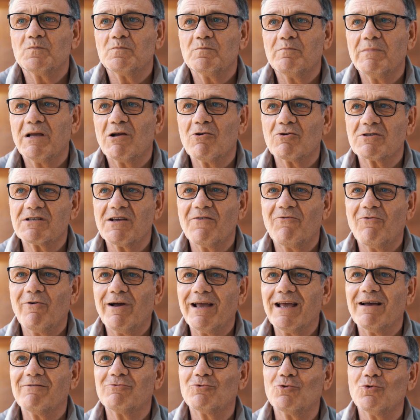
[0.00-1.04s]
Because if
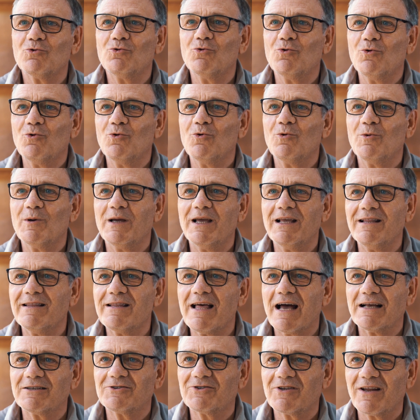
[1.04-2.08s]
we have to do
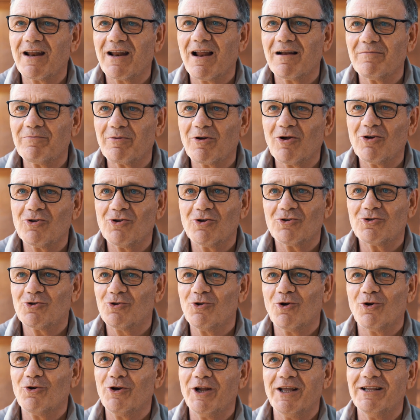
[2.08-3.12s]
industrial products,
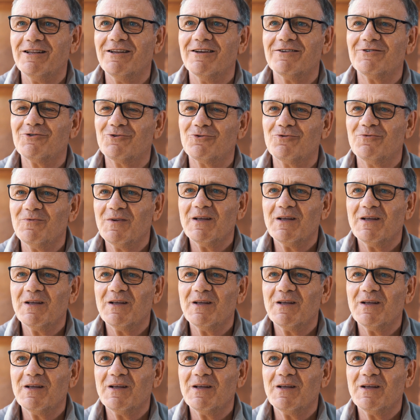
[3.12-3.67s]
don't need it.